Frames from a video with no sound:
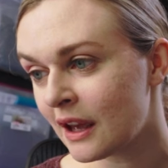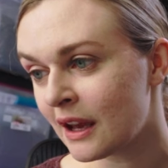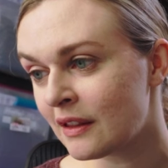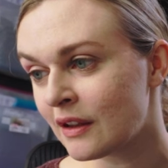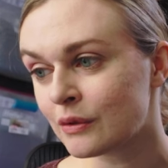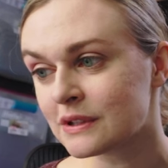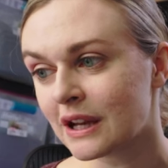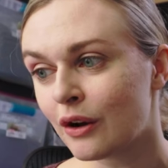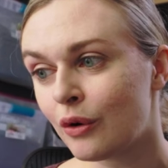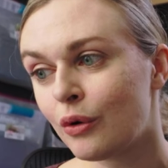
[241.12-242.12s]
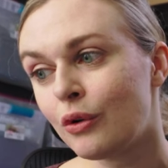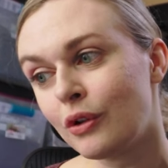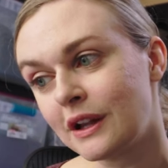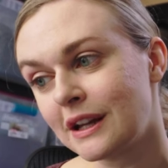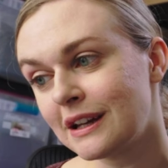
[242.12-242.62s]
and there was like a
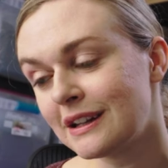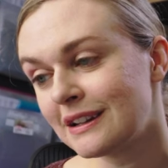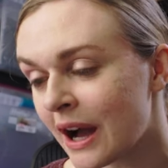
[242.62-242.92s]
hole in it.